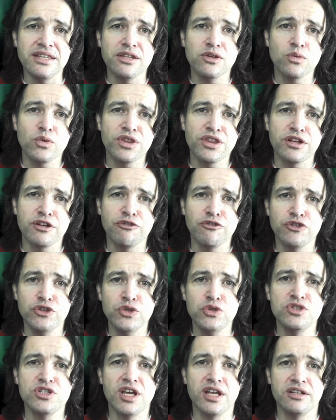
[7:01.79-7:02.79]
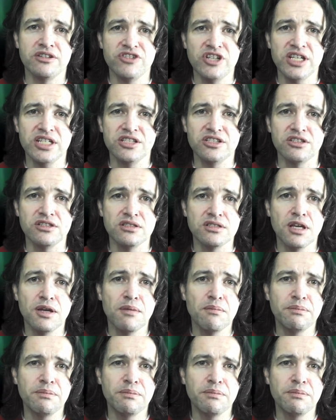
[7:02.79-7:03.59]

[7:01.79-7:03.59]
that within a few generations